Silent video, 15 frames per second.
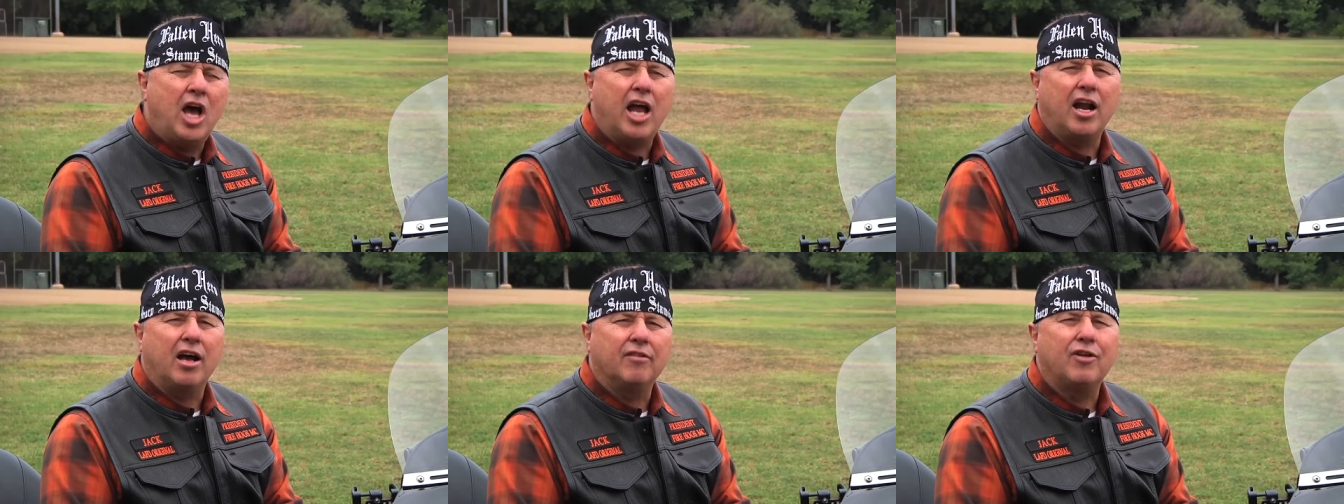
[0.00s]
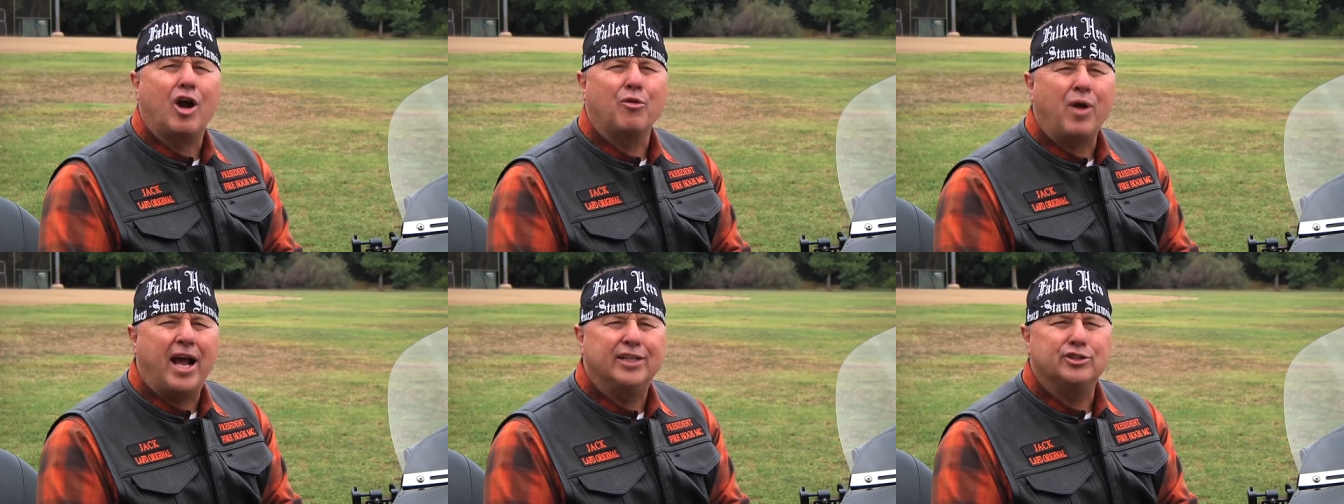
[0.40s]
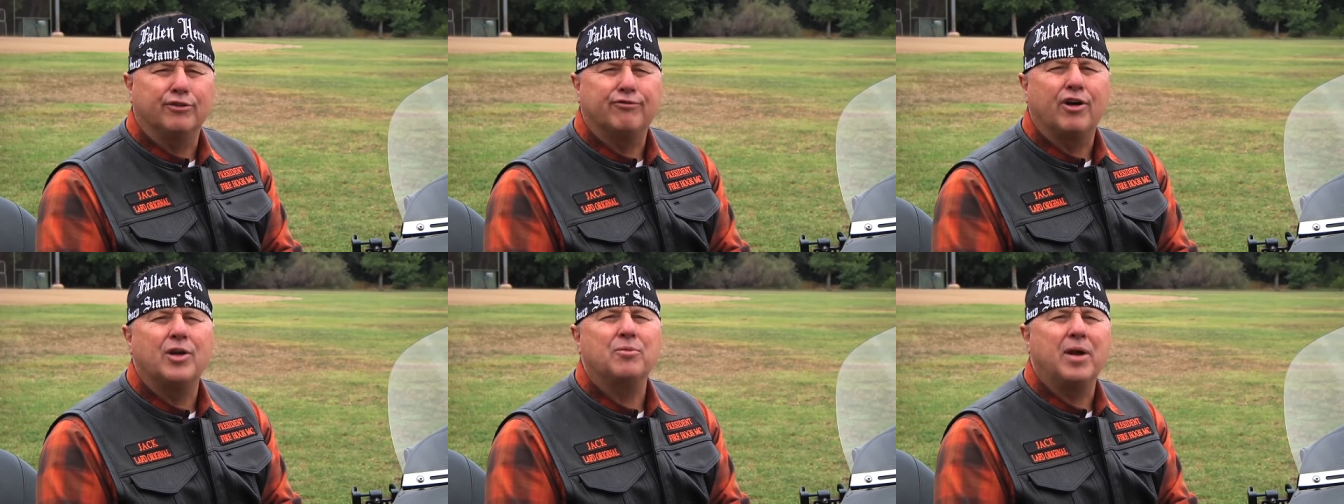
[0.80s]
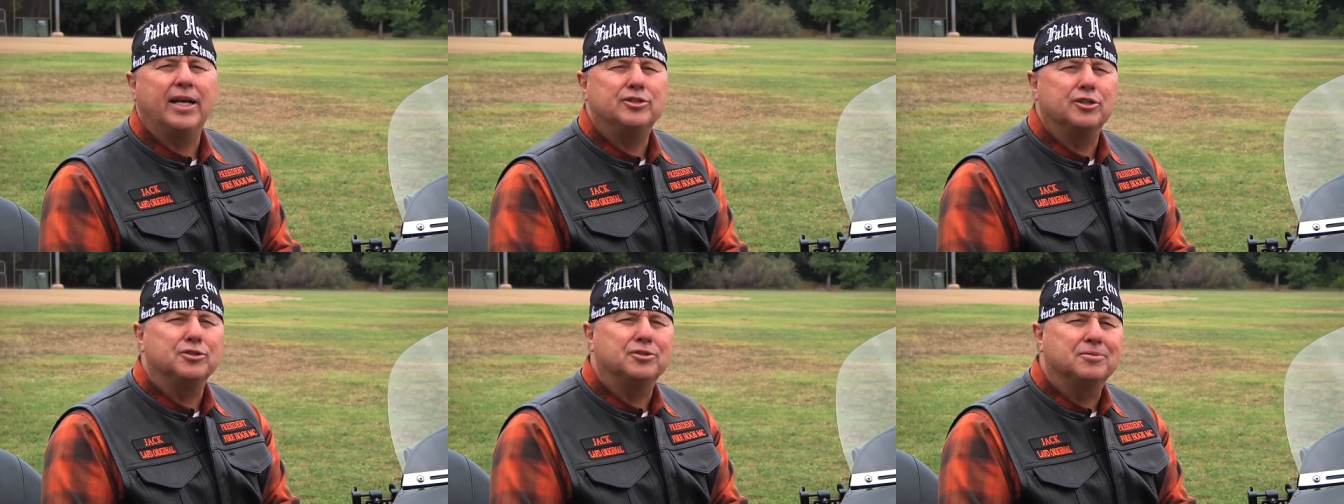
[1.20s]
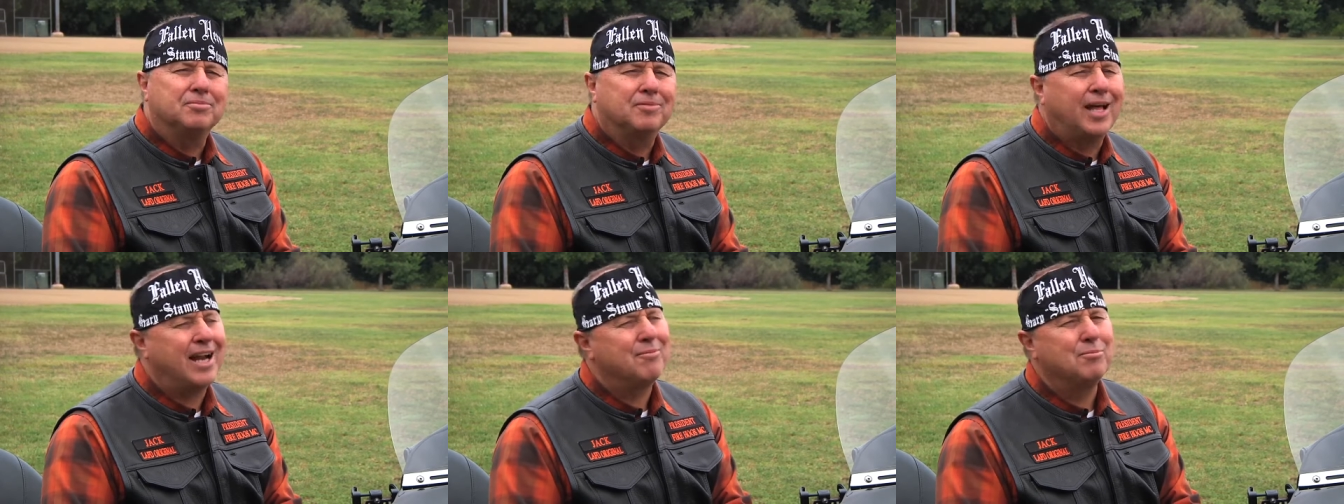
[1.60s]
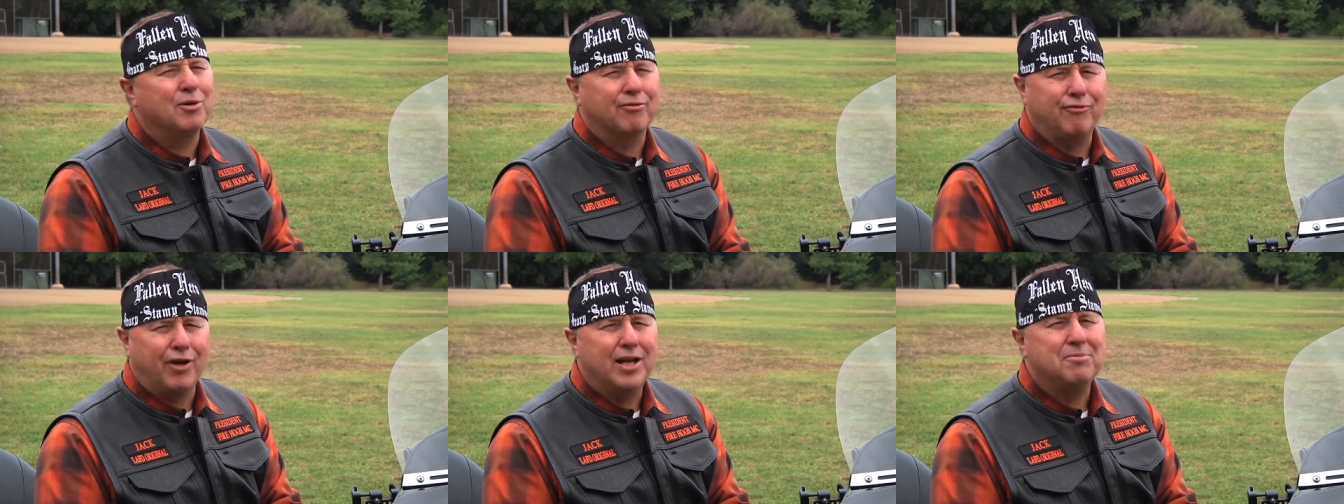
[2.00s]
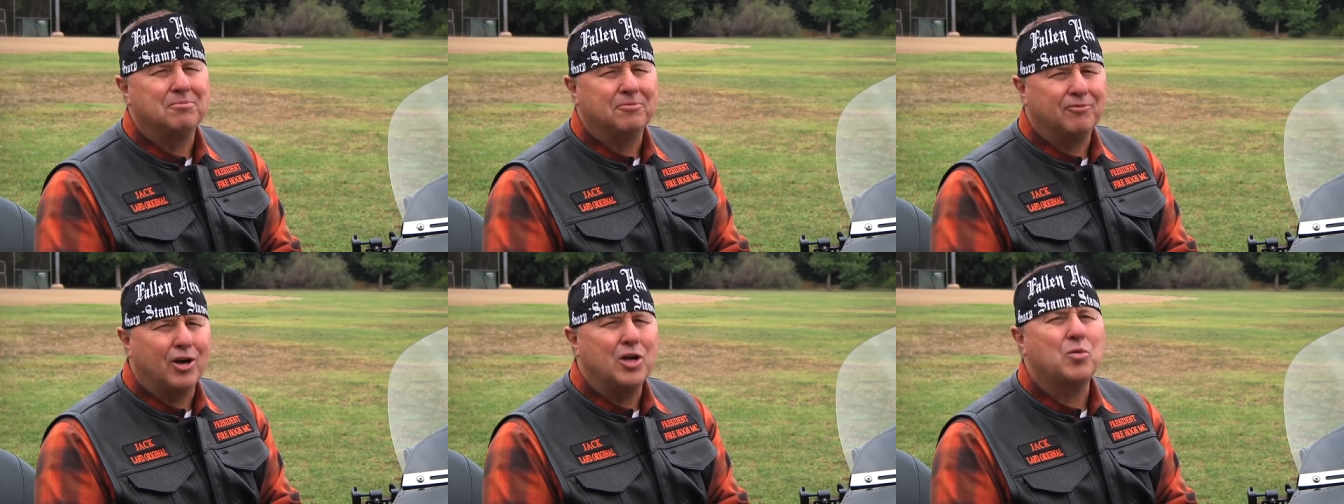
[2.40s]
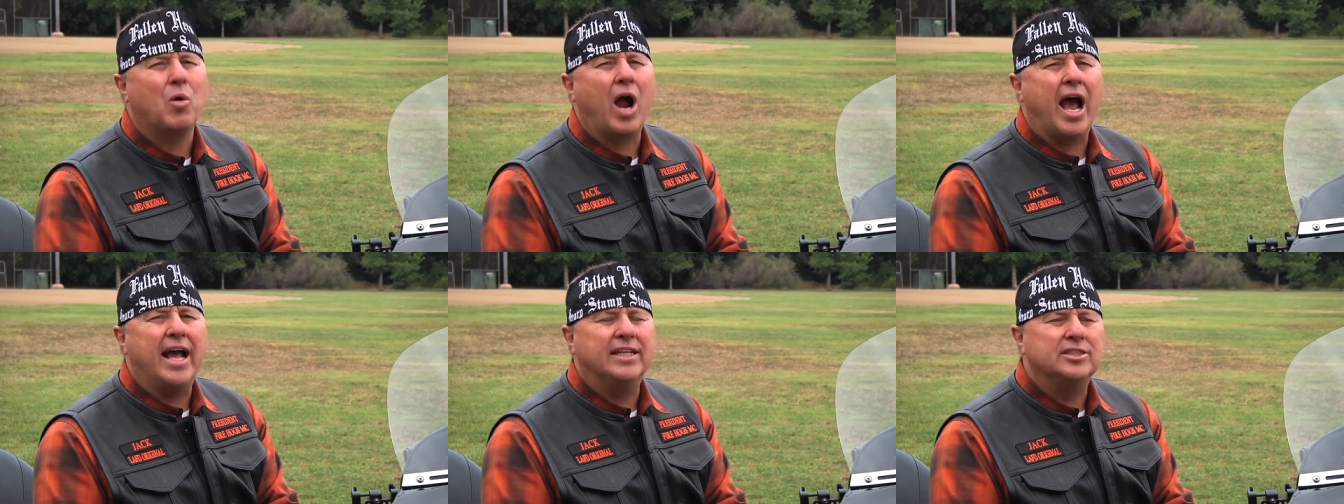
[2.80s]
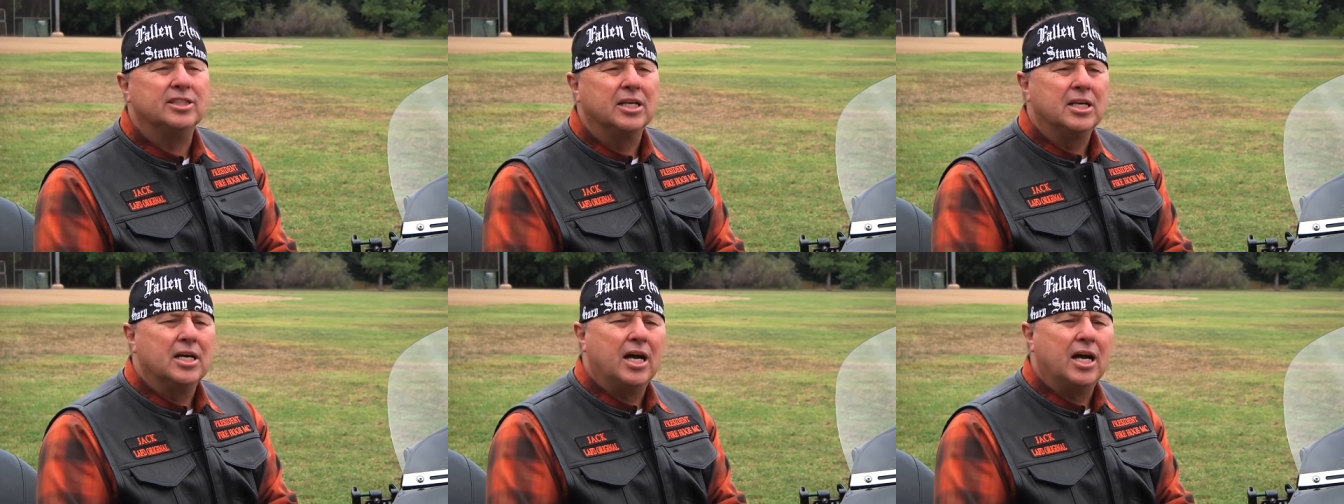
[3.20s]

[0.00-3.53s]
Not all of our rides are fundraisers. A lot of them are fun, fun rides.